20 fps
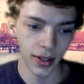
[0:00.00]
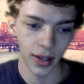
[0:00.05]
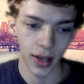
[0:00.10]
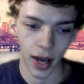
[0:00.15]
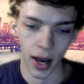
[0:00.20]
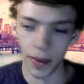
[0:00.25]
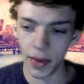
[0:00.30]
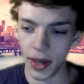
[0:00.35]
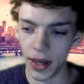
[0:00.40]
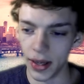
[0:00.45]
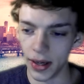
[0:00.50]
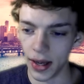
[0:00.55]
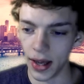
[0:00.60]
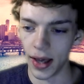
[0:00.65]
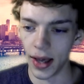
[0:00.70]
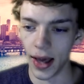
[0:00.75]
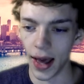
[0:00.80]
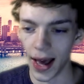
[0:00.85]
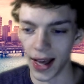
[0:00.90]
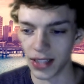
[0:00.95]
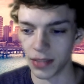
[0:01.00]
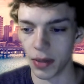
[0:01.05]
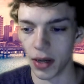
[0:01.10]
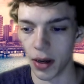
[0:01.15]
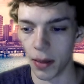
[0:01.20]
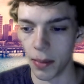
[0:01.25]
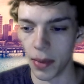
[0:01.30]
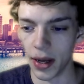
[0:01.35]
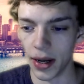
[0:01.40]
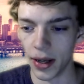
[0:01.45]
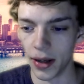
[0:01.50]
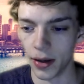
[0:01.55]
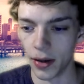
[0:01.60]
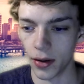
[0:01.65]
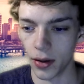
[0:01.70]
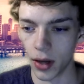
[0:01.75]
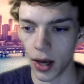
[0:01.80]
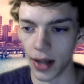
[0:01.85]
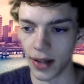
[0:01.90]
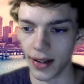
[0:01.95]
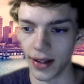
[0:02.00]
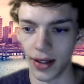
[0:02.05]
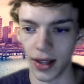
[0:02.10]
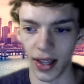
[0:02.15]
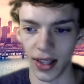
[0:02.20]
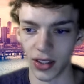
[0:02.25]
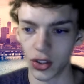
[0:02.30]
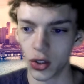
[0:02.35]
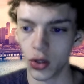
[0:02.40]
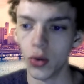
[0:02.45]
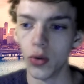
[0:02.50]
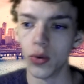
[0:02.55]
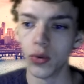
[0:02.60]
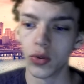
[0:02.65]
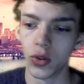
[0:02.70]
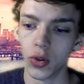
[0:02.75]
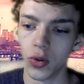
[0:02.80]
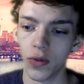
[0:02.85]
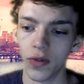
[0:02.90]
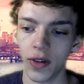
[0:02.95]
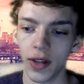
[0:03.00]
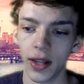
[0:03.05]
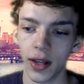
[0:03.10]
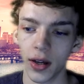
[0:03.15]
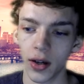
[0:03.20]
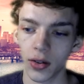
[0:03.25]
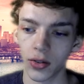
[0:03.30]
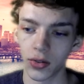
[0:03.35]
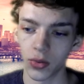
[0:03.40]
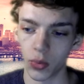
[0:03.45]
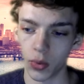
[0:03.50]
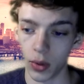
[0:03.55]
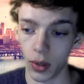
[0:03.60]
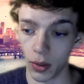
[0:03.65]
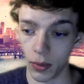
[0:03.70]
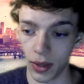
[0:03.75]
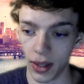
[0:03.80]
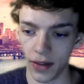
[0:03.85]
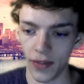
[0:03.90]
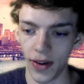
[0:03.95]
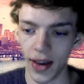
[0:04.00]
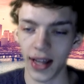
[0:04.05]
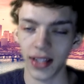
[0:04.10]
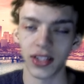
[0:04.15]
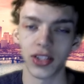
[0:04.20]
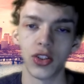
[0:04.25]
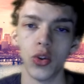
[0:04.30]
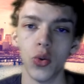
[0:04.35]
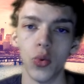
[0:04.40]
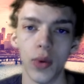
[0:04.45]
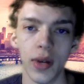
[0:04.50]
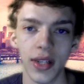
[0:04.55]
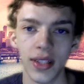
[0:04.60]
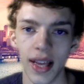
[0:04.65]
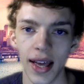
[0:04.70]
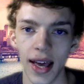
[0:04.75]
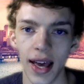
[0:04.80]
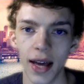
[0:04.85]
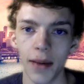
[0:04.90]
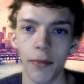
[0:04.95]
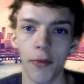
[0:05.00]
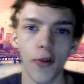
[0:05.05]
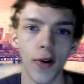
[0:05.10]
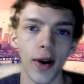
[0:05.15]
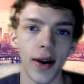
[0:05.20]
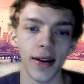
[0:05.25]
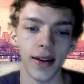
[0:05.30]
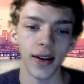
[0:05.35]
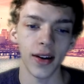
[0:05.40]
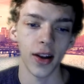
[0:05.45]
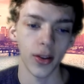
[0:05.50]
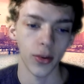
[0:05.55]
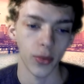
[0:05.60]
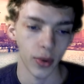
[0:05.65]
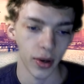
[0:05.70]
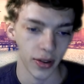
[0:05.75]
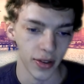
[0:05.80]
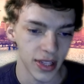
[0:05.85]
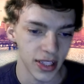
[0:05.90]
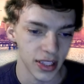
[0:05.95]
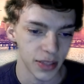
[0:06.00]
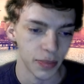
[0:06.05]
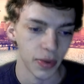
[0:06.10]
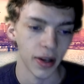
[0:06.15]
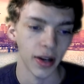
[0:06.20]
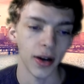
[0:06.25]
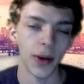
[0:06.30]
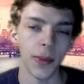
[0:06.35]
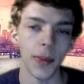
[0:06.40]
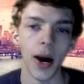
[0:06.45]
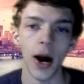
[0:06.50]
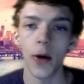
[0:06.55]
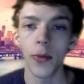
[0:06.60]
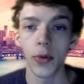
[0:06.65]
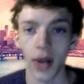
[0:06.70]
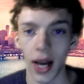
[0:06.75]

it has been a minute. I did like two videos. We advanced 2 weeks ahead before I did another one of these. But I hope you